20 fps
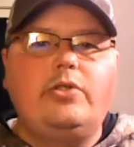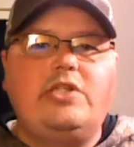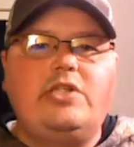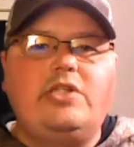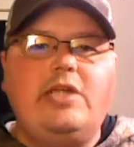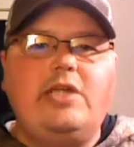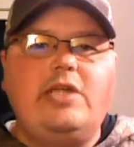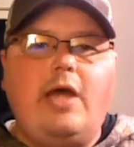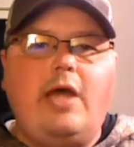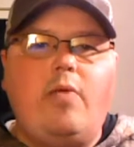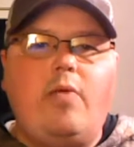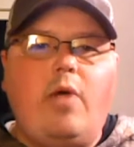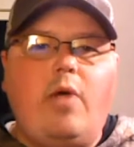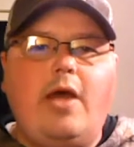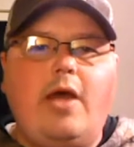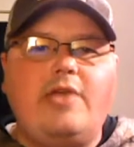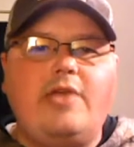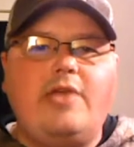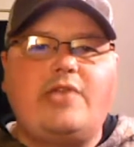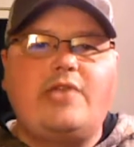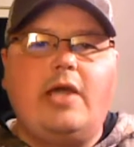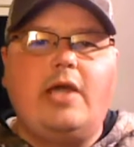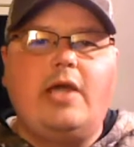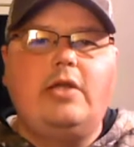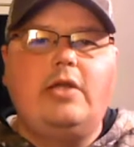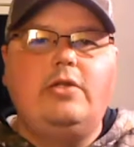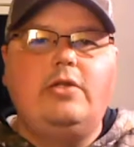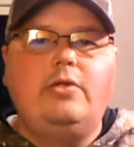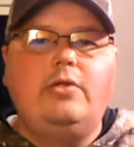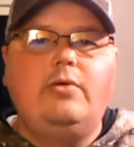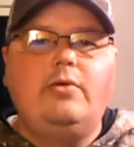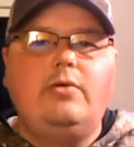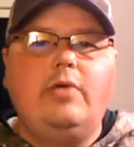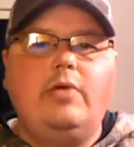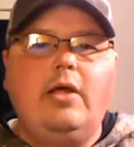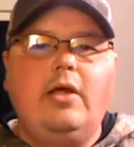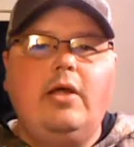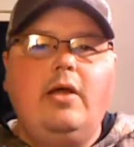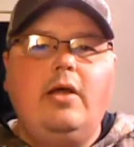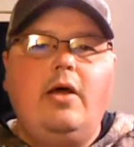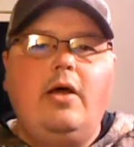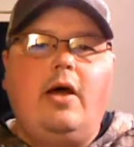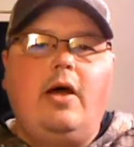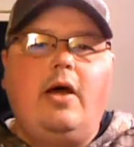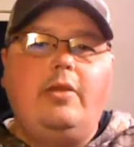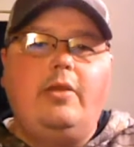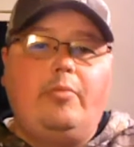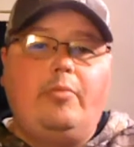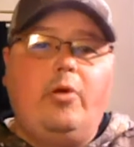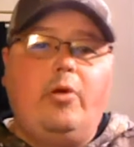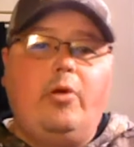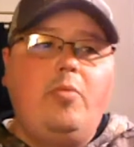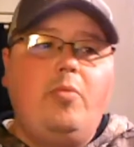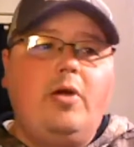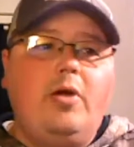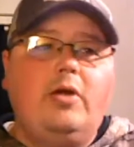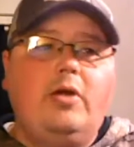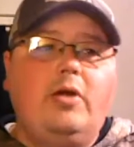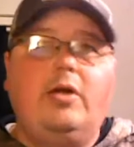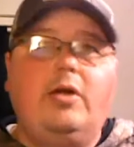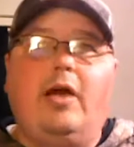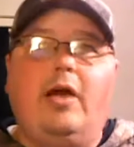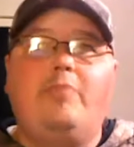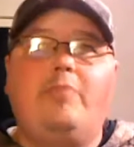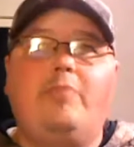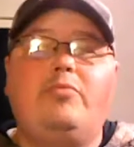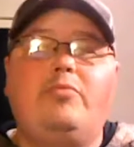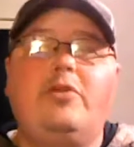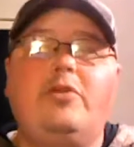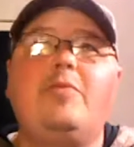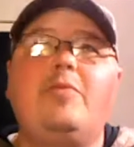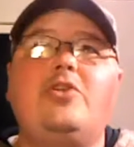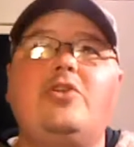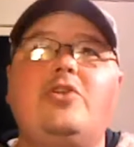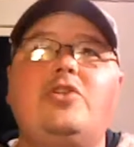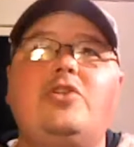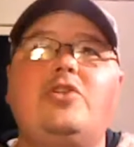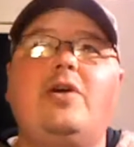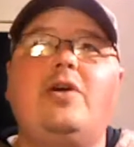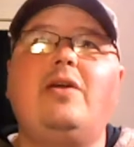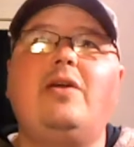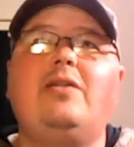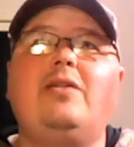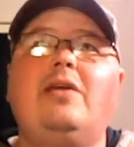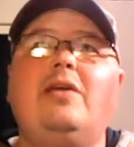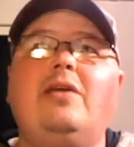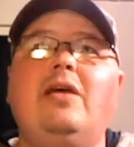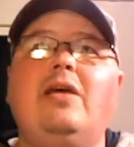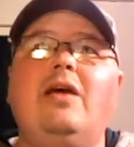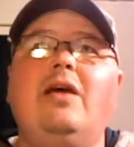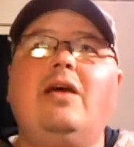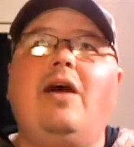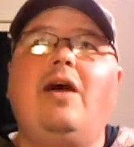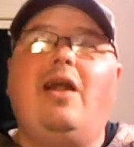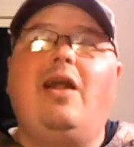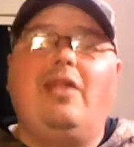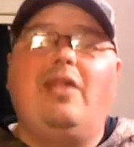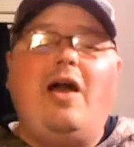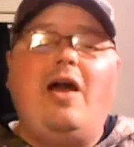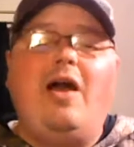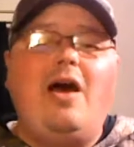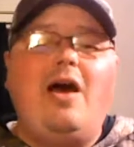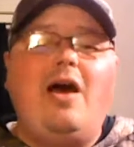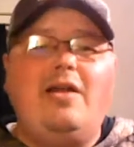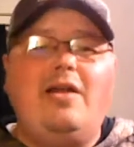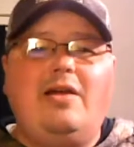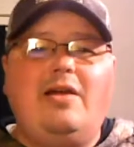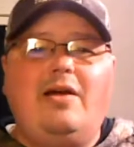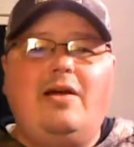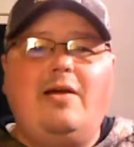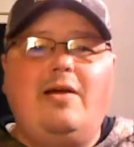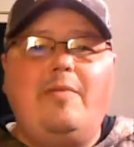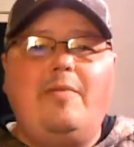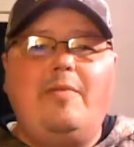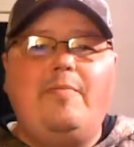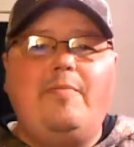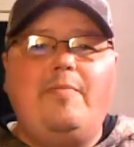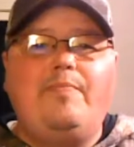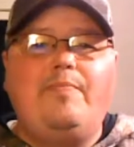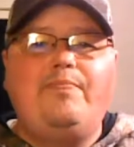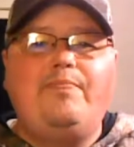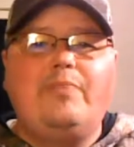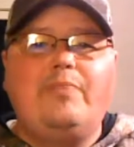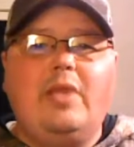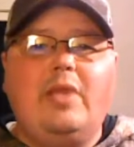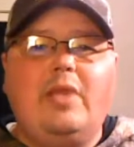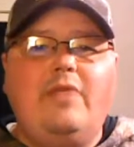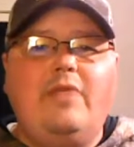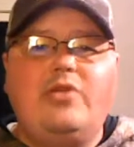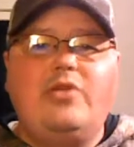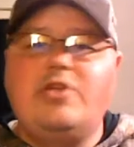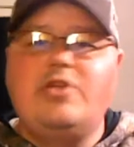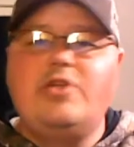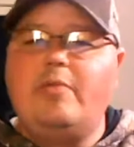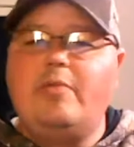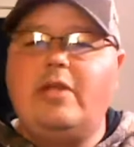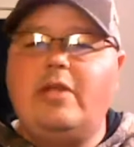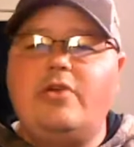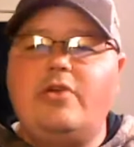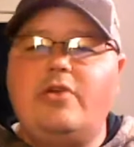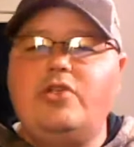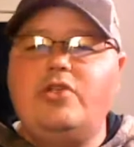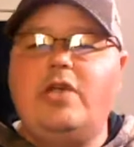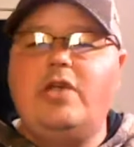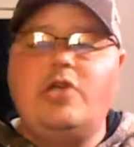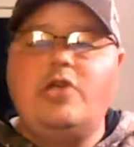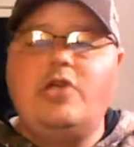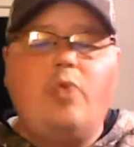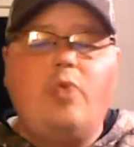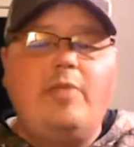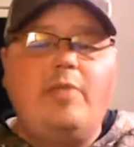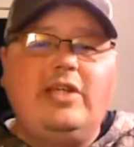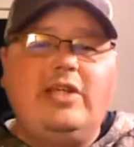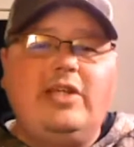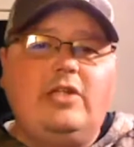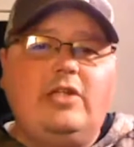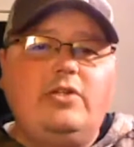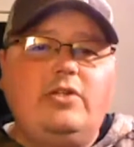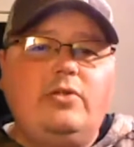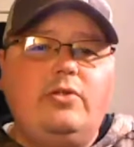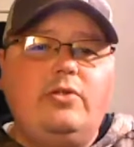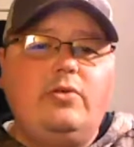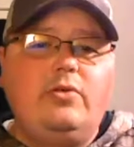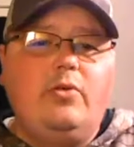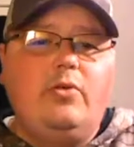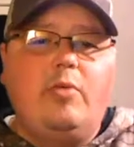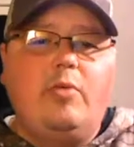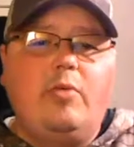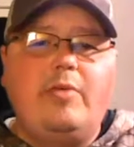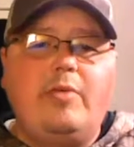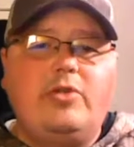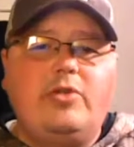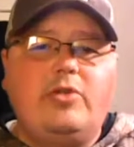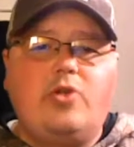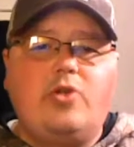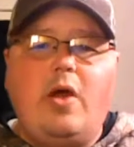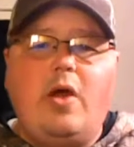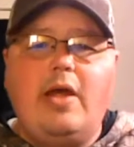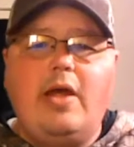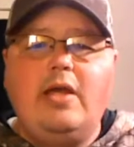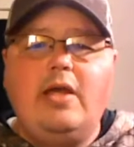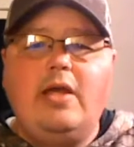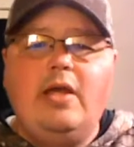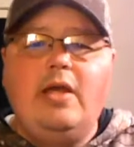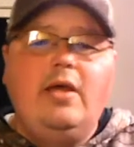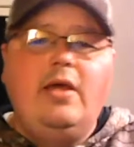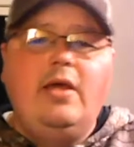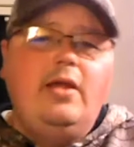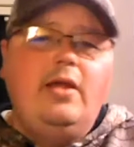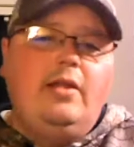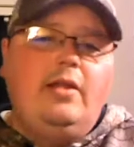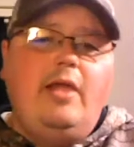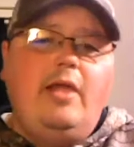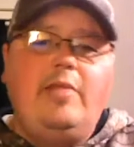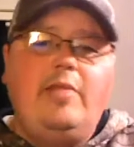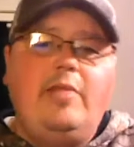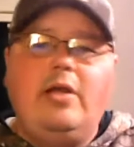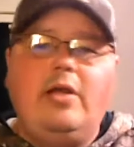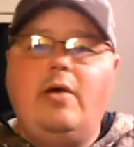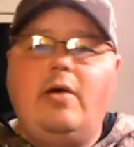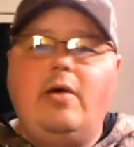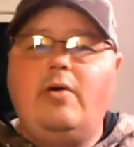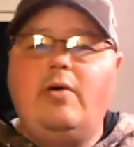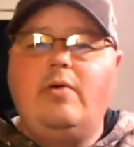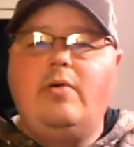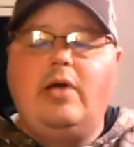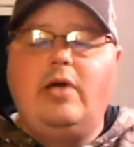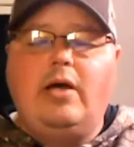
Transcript: DIYs I can do on the ProMark. I've pretty much done a lot. If there's something else you guys want me to do or maybe try, let me know,